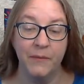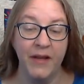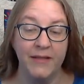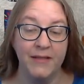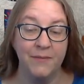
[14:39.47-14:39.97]

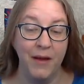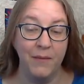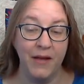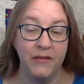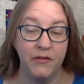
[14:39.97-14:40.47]
Bates, my
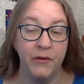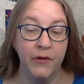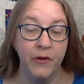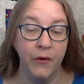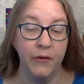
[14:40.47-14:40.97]
master,
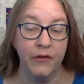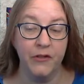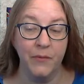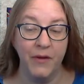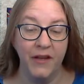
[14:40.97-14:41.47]

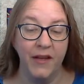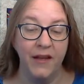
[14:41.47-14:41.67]
encouraged me,